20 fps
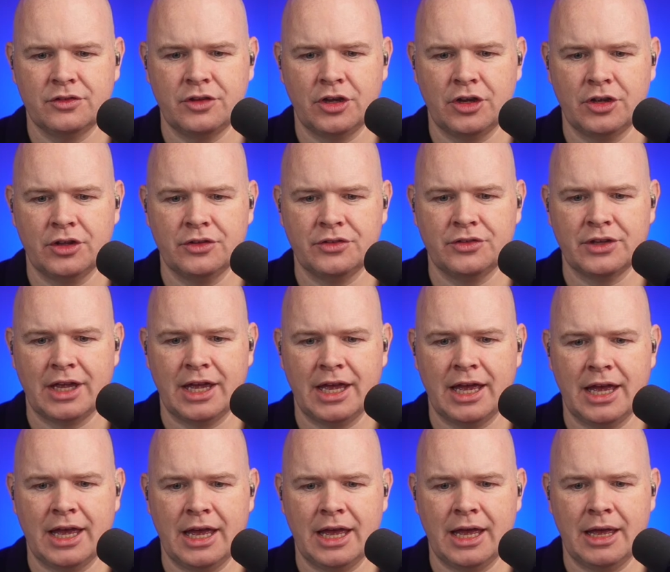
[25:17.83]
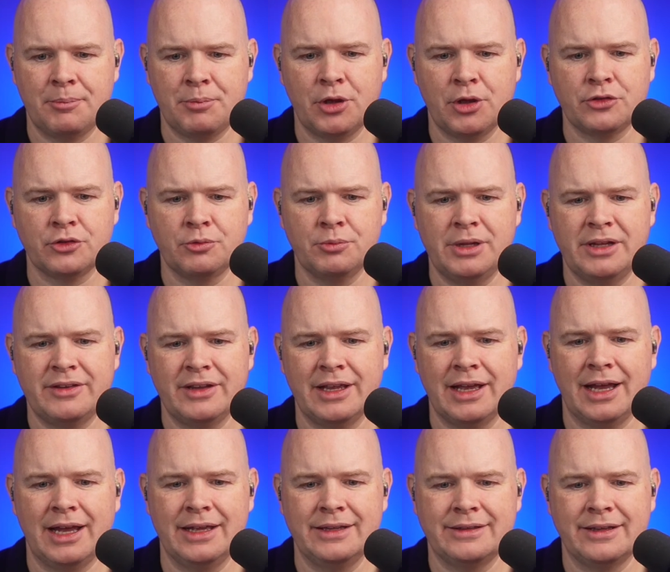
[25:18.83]
Does personal
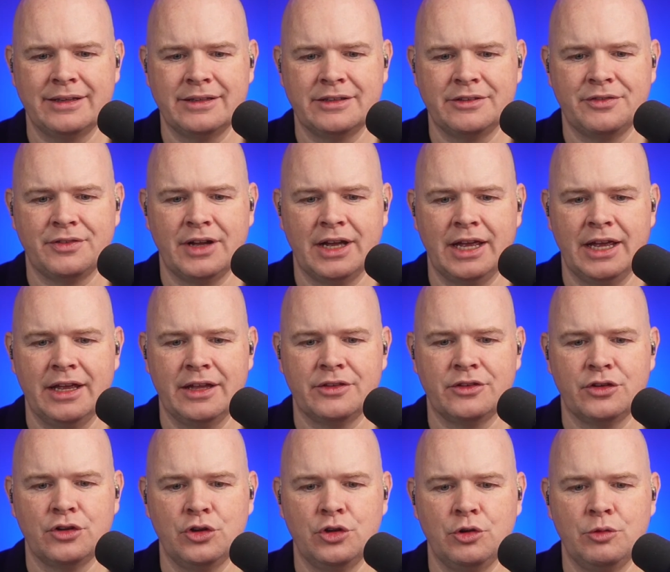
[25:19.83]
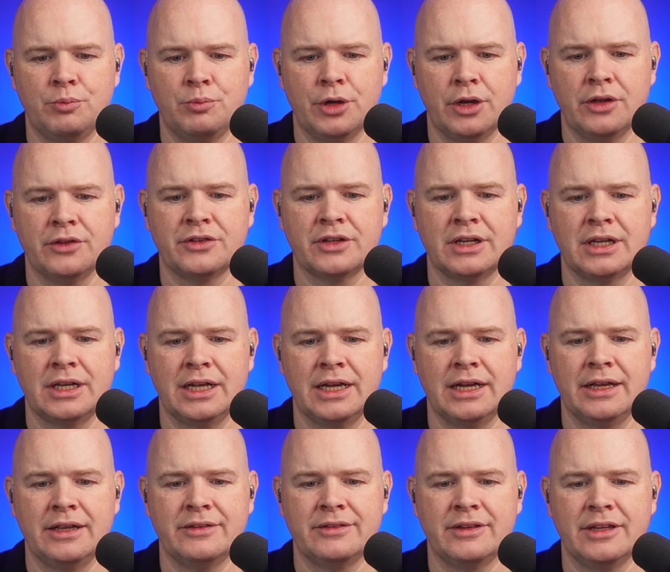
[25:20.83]
meeting identifier to
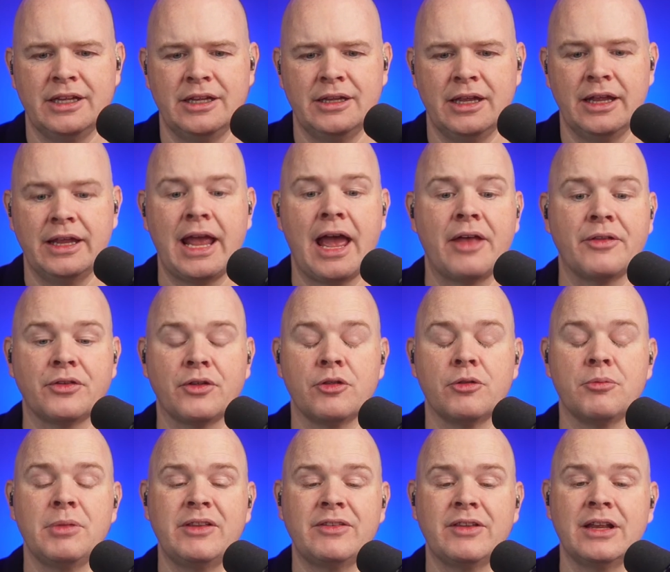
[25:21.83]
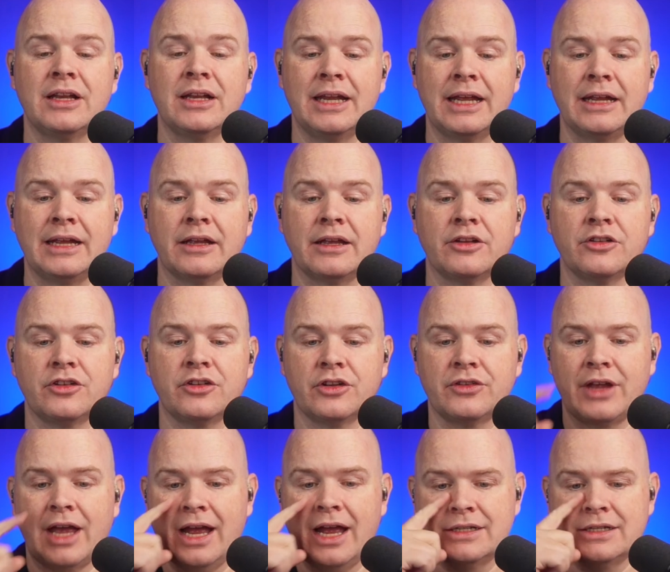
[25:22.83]
personalize the so the meeting link
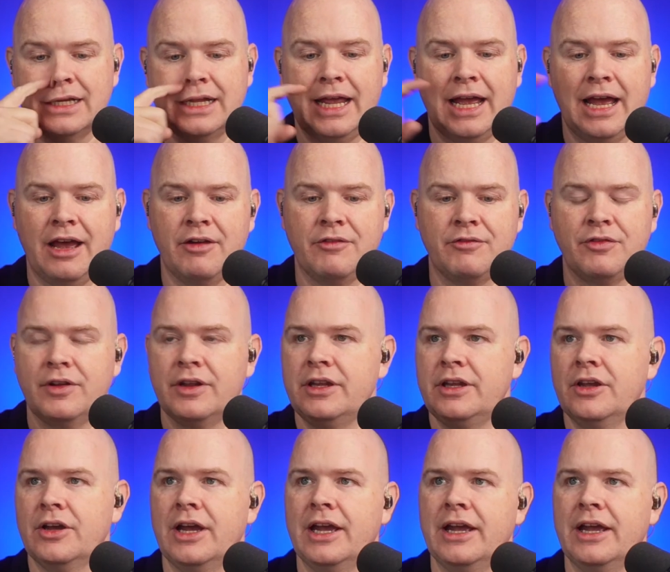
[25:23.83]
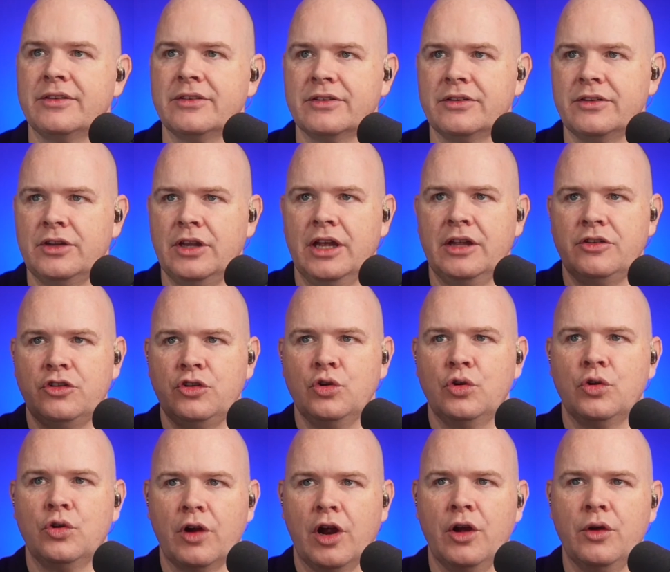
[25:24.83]
does actually have it's
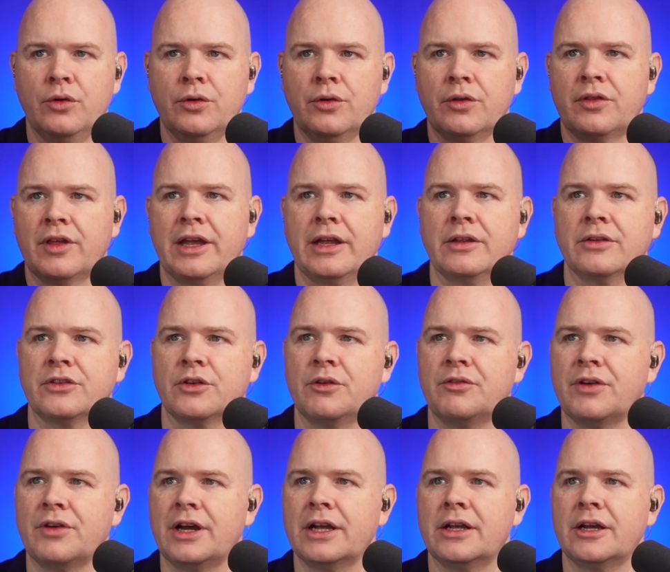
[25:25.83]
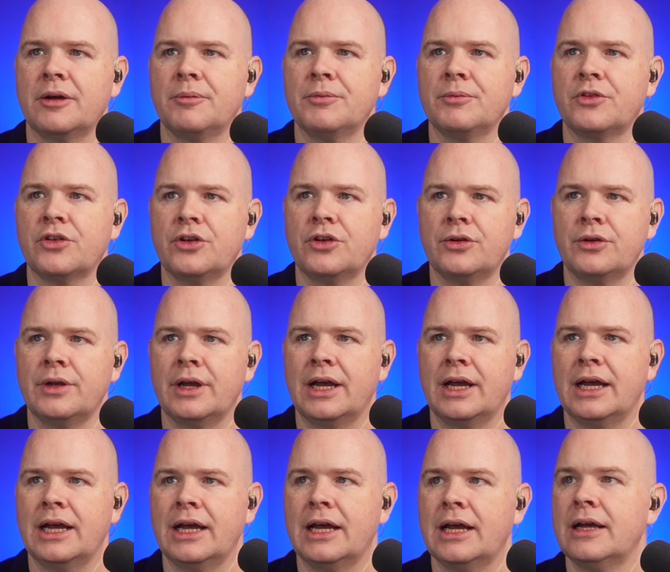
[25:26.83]
your own thing. So if I come
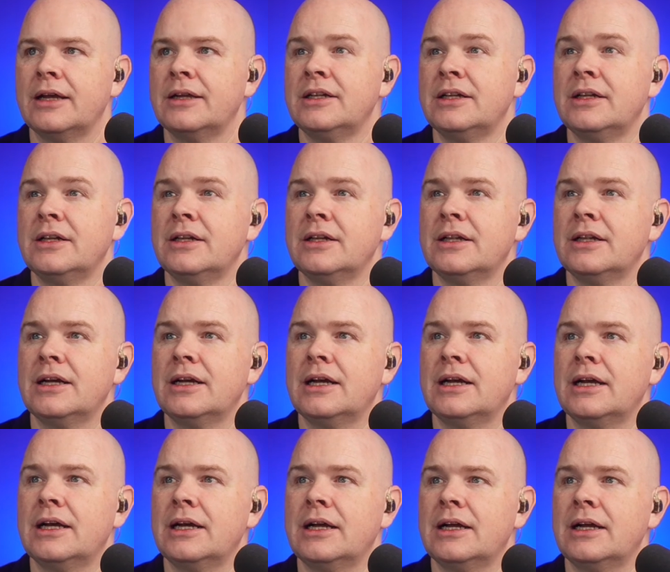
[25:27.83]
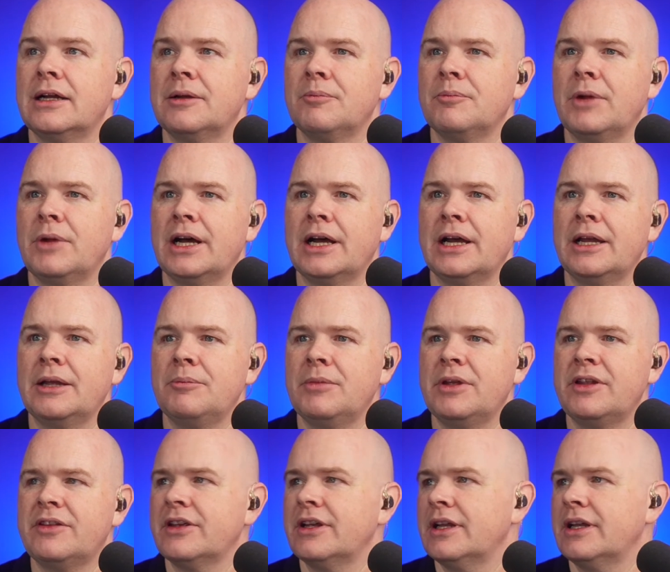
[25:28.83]
to my
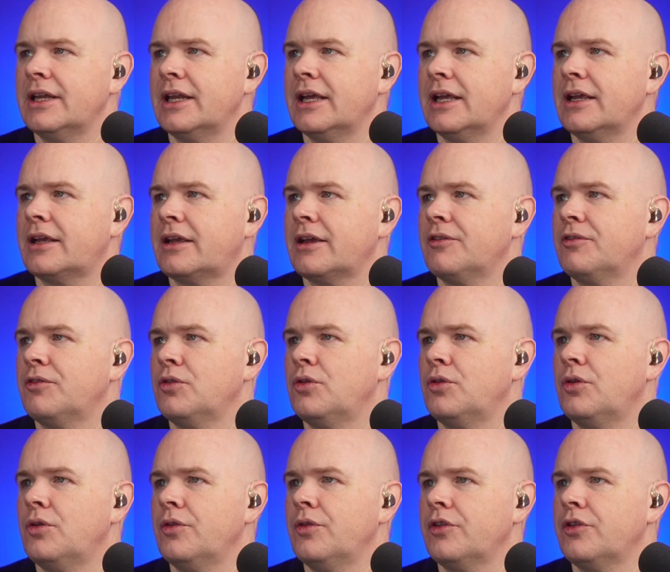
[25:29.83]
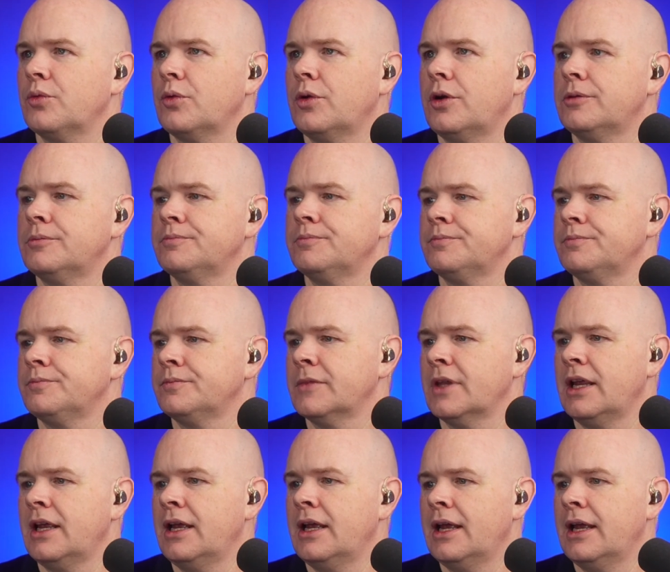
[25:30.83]
meeting link for this one,
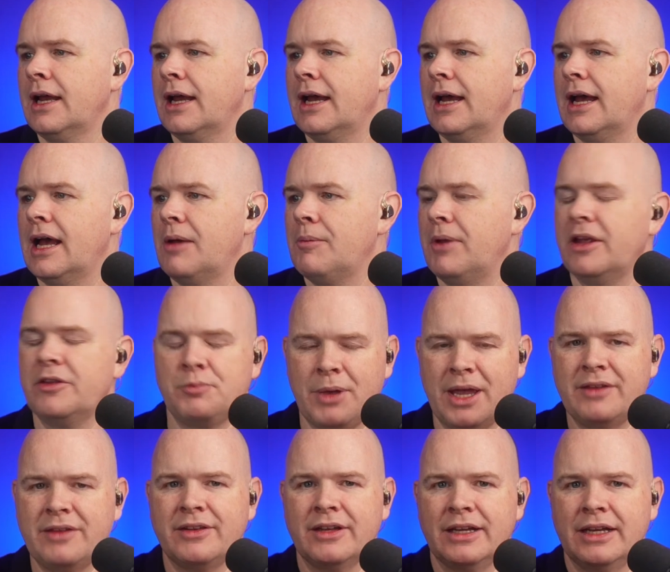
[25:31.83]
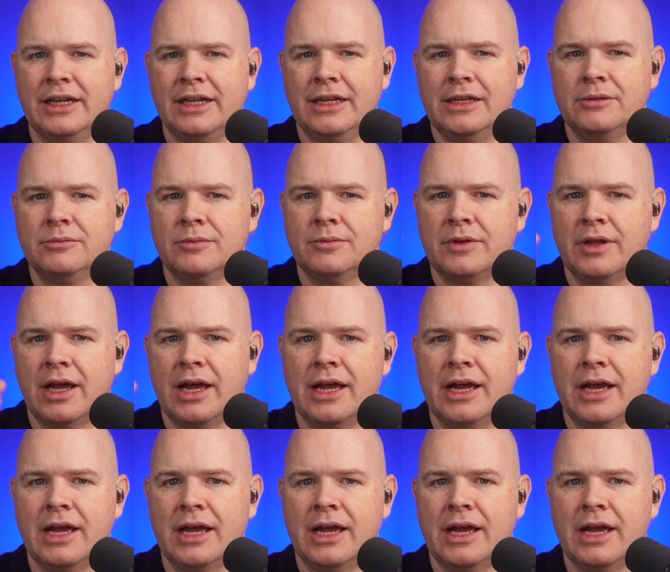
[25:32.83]
it's basically